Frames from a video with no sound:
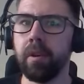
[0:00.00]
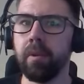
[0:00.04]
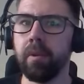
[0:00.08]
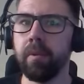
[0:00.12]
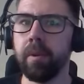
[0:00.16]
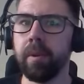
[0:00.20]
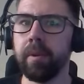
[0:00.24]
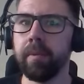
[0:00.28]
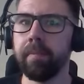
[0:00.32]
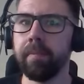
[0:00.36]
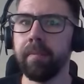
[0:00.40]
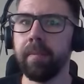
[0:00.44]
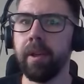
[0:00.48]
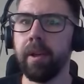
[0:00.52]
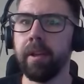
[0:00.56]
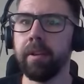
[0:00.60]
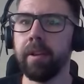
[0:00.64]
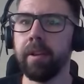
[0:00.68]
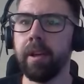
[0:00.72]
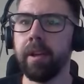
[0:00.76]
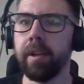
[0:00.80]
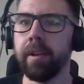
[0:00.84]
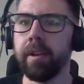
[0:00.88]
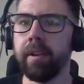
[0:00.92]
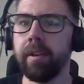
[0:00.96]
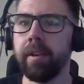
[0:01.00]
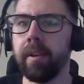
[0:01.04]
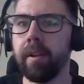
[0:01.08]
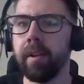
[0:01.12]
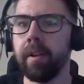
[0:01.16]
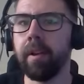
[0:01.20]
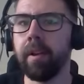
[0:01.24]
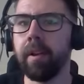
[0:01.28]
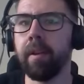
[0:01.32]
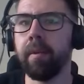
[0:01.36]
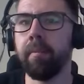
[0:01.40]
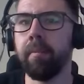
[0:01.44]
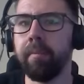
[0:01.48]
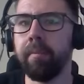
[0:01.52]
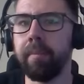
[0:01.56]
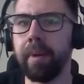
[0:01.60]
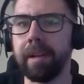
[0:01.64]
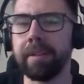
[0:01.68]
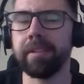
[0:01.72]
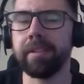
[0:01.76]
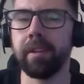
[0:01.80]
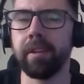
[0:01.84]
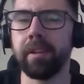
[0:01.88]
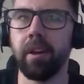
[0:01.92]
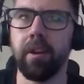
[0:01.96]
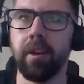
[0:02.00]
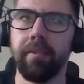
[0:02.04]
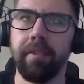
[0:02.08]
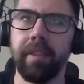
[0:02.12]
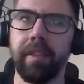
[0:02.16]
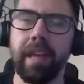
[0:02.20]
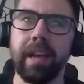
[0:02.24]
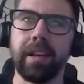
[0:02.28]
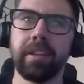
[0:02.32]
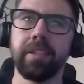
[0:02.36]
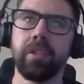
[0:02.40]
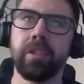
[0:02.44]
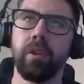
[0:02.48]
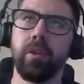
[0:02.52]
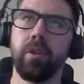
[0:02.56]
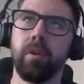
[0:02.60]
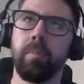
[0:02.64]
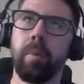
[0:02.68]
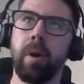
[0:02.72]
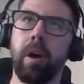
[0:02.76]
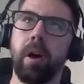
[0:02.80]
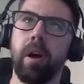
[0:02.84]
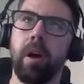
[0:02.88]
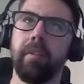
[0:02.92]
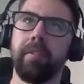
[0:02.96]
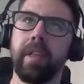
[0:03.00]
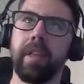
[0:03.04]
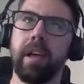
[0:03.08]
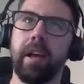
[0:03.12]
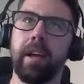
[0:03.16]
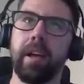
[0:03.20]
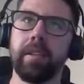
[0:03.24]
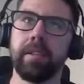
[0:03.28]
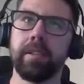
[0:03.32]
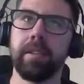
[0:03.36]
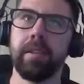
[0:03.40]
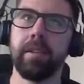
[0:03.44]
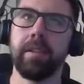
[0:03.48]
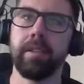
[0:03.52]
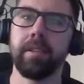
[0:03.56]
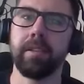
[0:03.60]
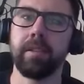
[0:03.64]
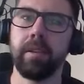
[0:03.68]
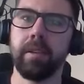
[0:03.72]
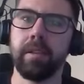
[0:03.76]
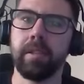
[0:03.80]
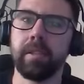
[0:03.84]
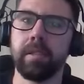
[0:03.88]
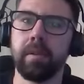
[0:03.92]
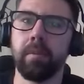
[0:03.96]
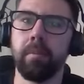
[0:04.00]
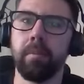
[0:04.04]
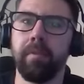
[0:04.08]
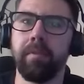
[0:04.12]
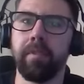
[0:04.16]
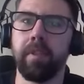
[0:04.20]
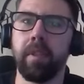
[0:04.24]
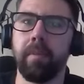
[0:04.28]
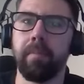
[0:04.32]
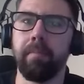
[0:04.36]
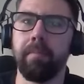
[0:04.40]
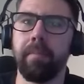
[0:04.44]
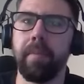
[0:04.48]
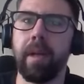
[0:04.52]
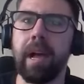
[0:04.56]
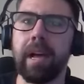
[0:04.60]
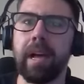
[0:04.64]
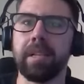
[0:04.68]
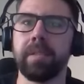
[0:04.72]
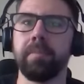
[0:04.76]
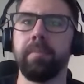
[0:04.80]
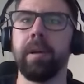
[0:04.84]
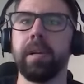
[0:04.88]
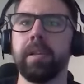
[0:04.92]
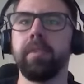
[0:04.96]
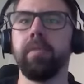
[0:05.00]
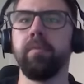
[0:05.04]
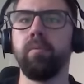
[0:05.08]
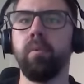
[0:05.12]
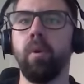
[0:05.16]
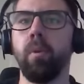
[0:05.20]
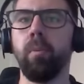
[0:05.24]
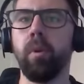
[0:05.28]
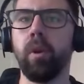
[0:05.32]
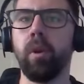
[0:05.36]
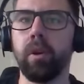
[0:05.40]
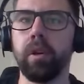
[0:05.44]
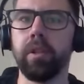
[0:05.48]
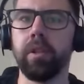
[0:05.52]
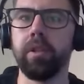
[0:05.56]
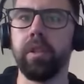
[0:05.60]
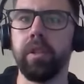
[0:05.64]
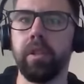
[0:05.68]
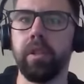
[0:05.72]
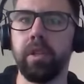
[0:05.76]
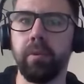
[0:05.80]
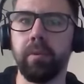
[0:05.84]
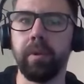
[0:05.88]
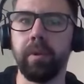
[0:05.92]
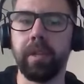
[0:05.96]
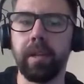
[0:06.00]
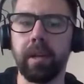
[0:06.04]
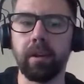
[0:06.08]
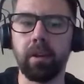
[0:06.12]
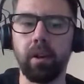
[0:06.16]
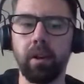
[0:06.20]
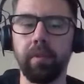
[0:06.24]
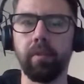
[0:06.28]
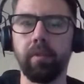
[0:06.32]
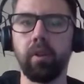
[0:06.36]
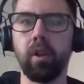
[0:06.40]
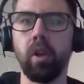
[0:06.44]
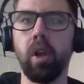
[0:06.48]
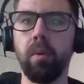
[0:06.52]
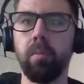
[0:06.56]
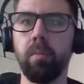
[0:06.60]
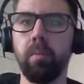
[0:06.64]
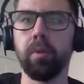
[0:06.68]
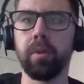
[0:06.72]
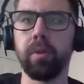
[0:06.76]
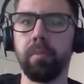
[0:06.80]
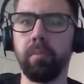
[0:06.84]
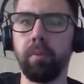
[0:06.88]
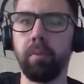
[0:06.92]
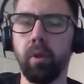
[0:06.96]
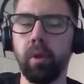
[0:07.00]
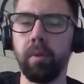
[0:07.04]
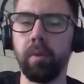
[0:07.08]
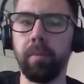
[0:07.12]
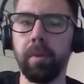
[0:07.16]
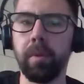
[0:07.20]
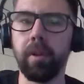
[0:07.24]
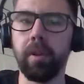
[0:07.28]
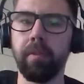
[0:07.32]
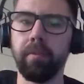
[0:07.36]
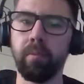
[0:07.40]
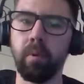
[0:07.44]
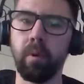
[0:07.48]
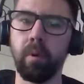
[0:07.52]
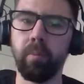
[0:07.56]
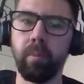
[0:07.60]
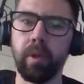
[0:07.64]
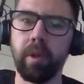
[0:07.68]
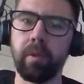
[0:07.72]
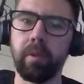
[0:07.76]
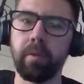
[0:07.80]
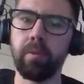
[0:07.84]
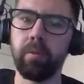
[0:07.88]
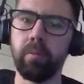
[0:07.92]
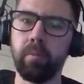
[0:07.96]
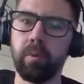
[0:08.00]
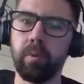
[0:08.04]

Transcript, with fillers: And and and back to kind of the external part of that is, is is some of the aspects of what we're looking to do in that kind of global deployment of what we're we're